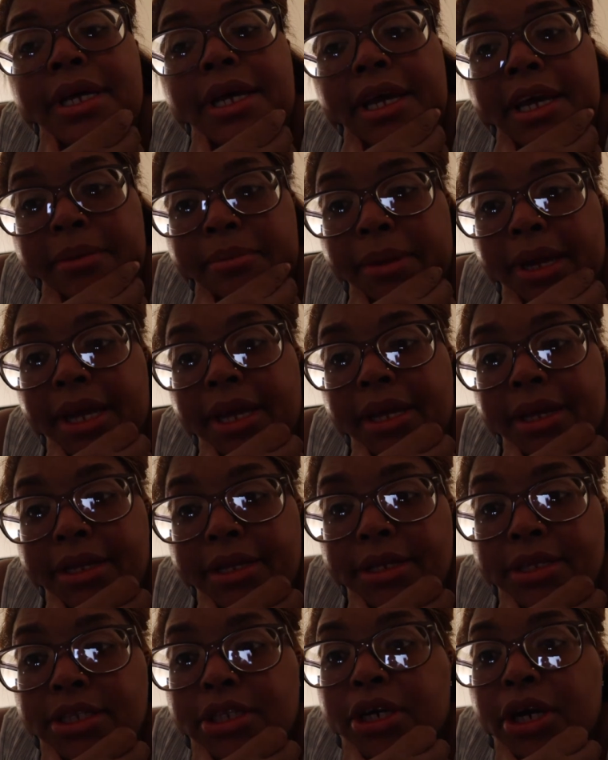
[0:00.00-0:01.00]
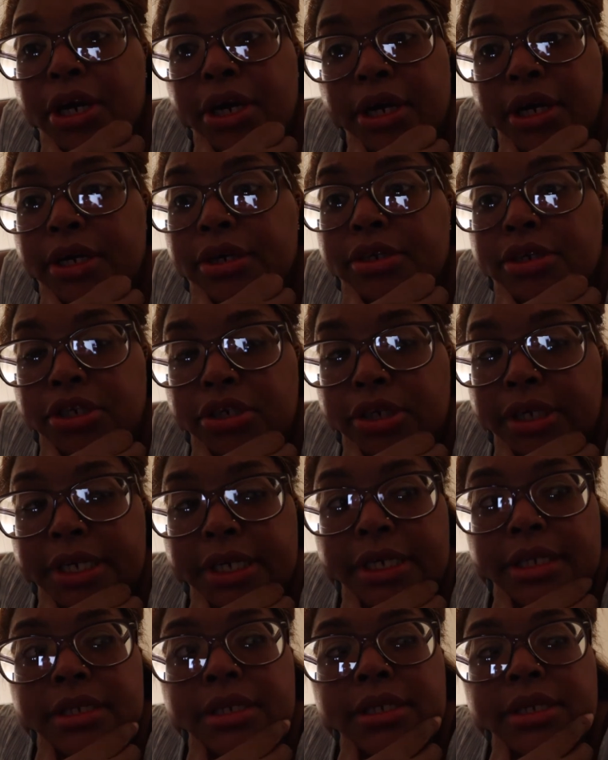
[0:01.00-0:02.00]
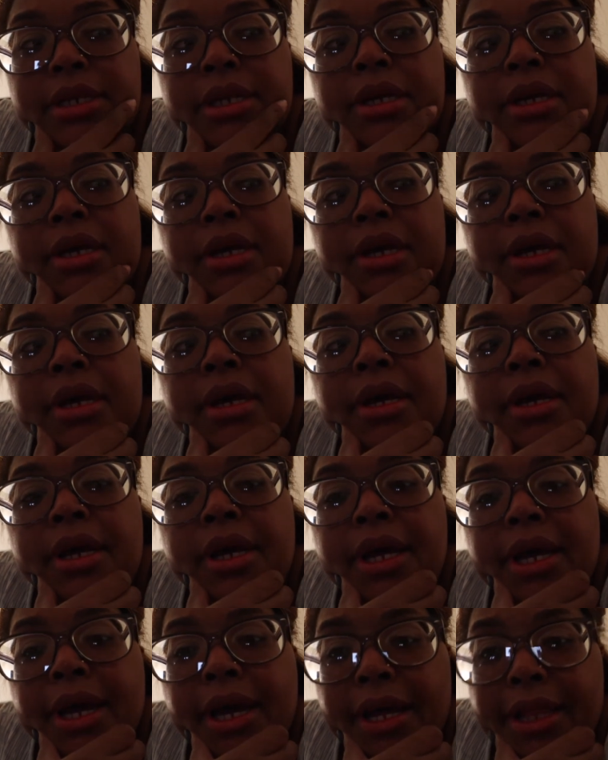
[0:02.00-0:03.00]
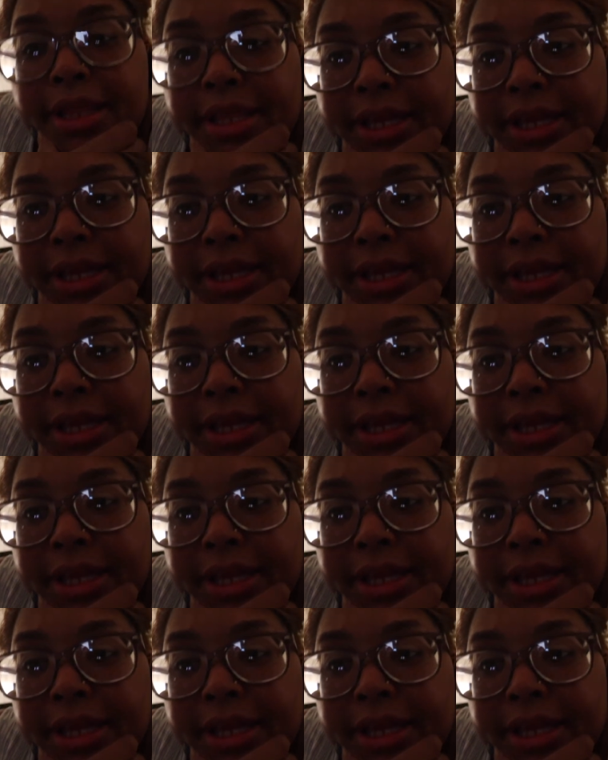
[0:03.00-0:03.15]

And my ends are straight and